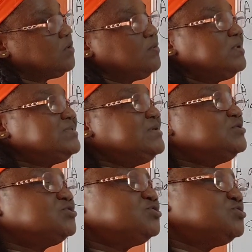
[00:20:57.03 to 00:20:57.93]
where we
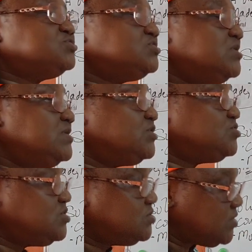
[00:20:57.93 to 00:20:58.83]
teach
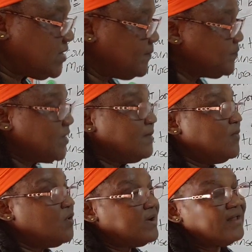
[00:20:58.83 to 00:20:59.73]
children
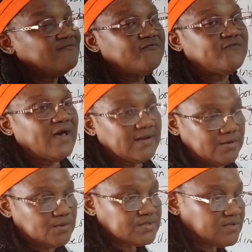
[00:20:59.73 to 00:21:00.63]
moral
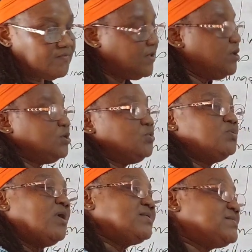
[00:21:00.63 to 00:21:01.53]
values. Do
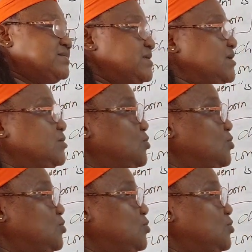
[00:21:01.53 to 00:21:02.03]
not steal.